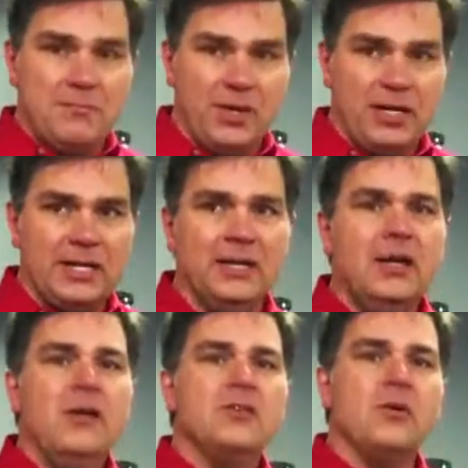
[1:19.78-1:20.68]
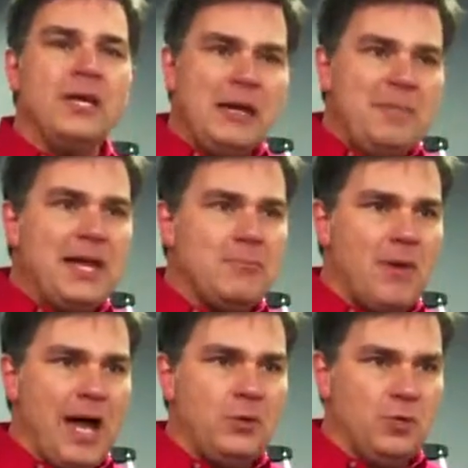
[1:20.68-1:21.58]
million. So keep that in
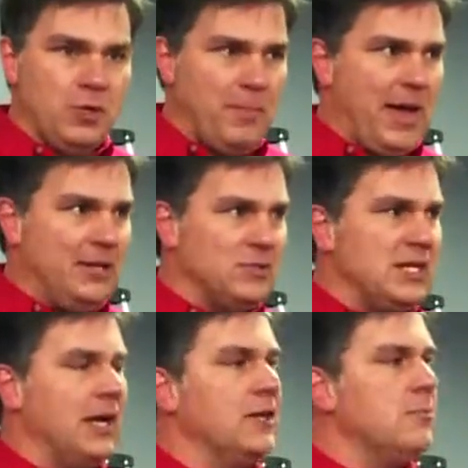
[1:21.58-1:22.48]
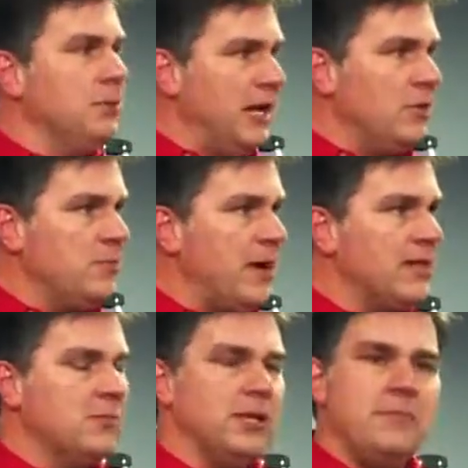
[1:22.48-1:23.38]
mind when you're buying your tickets. Play
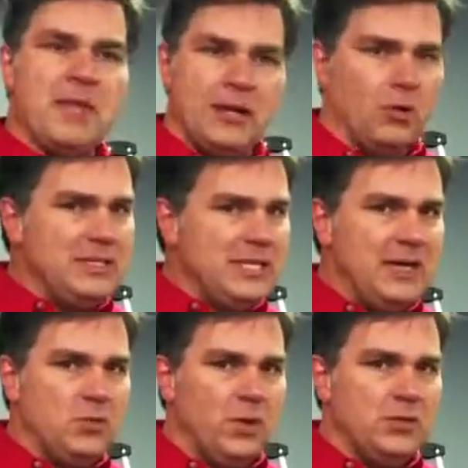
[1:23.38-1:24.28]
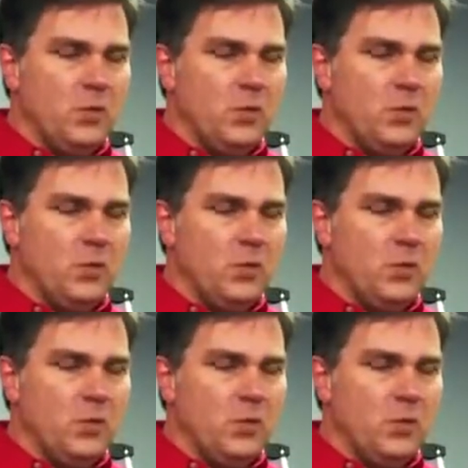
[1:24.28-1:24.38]
responsibly. It only takes one to